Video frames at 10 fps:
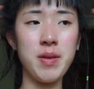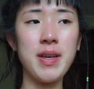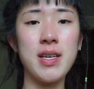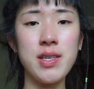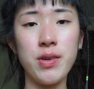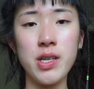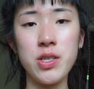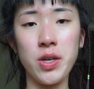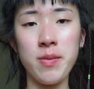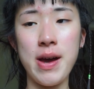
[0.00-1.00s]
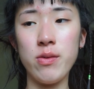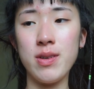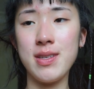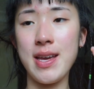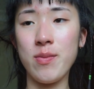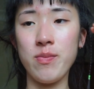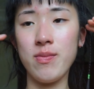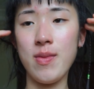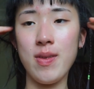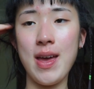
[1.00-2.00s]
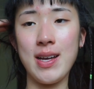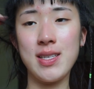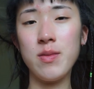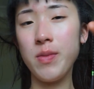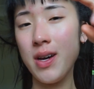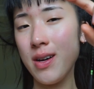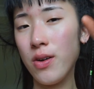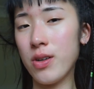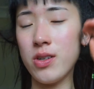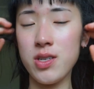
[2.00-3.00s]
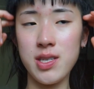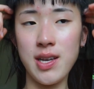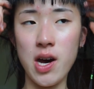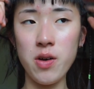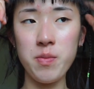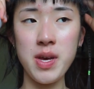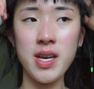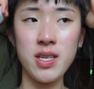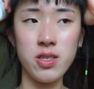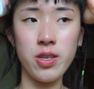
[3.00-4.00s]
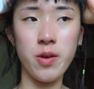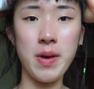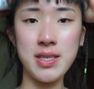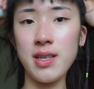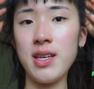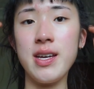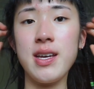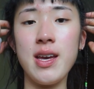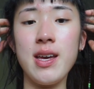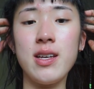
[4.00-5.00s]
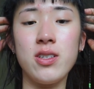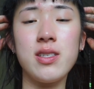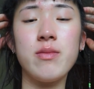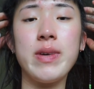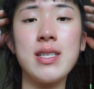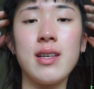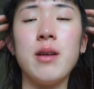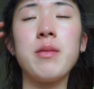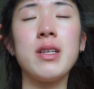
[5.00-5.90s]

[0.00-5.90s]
Something else I wanted to talk about was like eczema on your scalp. So basically like it just, my scalp